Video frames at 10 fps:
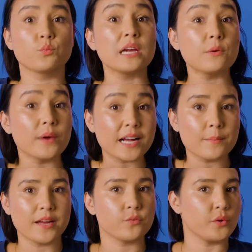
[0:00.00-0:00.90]
we
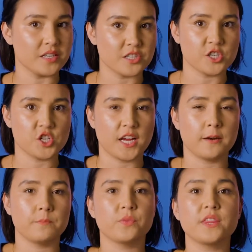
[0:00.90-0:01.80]
recommend
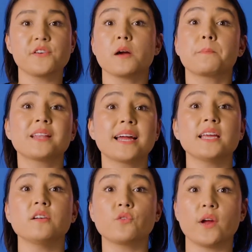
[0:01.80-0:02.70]
researching. There are
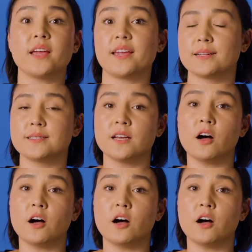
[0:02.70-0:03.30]
plenty of great Kinsta